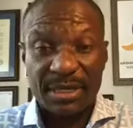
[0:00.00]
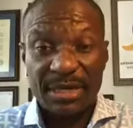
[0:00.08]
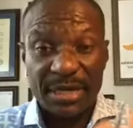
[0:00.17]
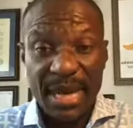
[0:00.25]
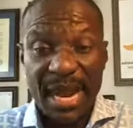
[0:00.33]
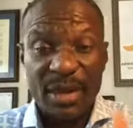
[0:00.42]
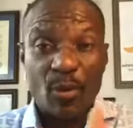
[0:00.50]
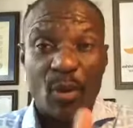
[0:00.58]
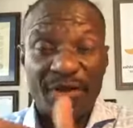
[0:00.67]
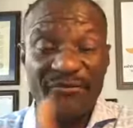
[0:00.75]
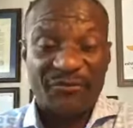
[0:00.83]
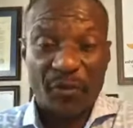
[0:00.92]

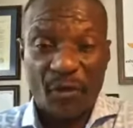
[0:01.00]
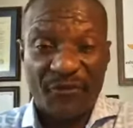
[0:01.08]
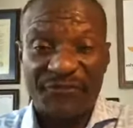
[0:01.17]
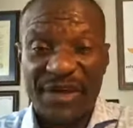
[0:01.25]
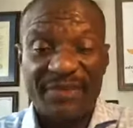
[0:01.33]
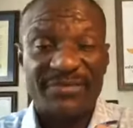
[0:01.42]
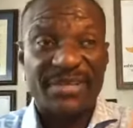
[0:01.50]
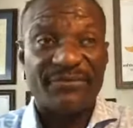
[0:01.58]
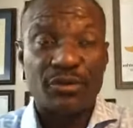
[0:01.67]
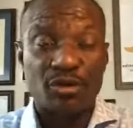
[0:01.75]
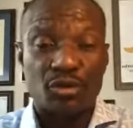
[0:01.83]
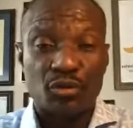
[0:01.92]

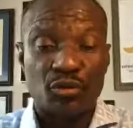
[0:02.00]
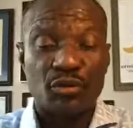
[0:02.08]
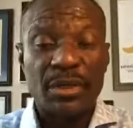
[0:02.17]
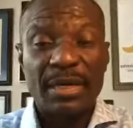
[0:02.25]
914-572-9816.